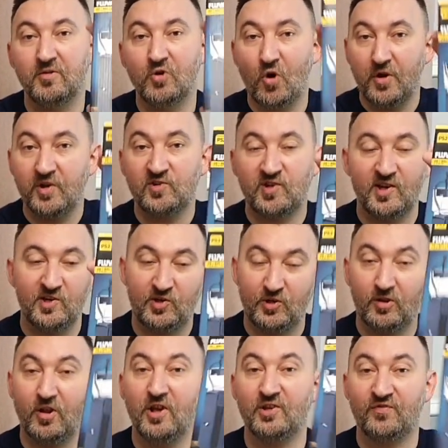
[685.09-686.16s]
Not an
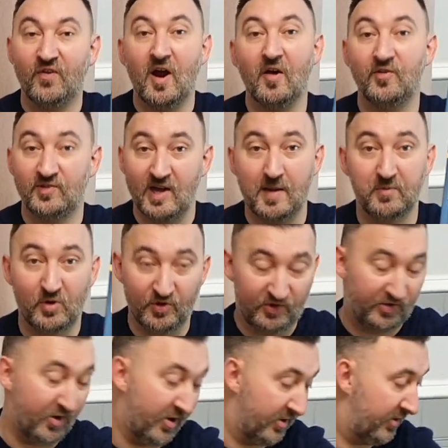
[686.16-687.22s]
essential as far as I'm
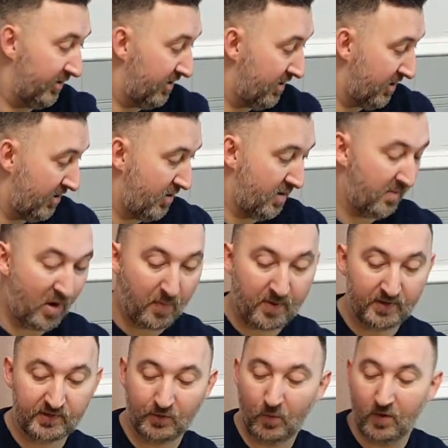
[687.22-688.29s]
concerned. Pop
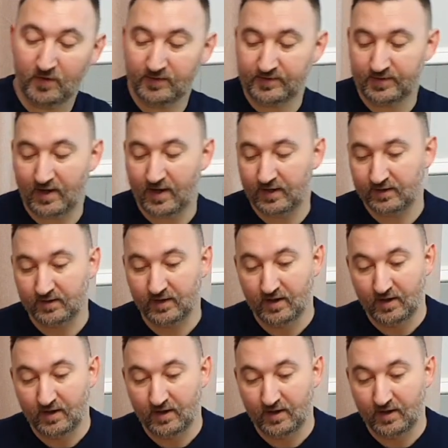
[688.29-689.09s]
it to one side.